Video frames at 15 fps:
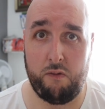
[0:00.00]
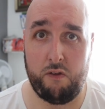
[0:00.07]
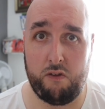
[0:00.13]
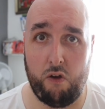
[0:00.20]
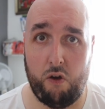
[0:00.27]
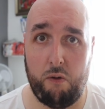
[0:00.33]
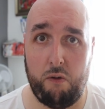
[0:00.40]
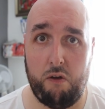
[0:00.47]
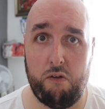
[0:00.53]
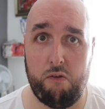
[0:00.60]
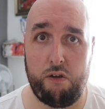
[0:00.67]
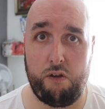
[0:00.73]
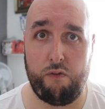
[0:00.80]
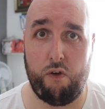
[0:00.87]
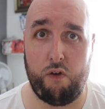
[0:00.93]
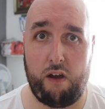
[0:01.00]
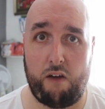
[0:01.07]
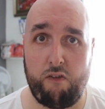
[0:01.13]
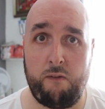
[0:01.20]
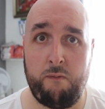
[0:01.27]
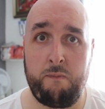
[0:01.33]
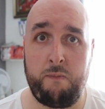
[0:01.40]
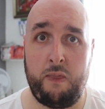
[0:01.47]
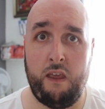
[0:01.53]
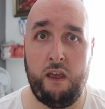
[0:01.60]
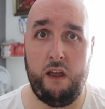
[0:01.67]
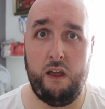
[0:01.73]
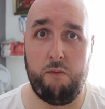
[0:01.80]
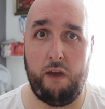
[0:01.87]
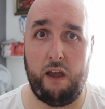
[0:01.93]
So when you're photographing,
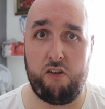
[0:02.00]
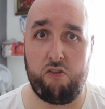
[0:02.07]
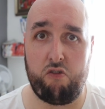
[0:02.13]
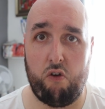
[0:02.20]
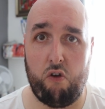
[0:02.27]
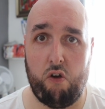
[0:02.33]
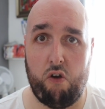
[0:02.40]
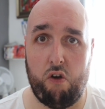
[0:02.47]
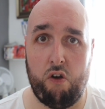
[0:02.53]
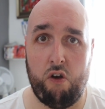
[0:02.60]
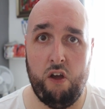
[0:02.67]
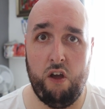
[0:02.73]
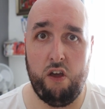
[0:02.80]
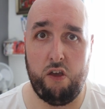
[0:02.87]
make sure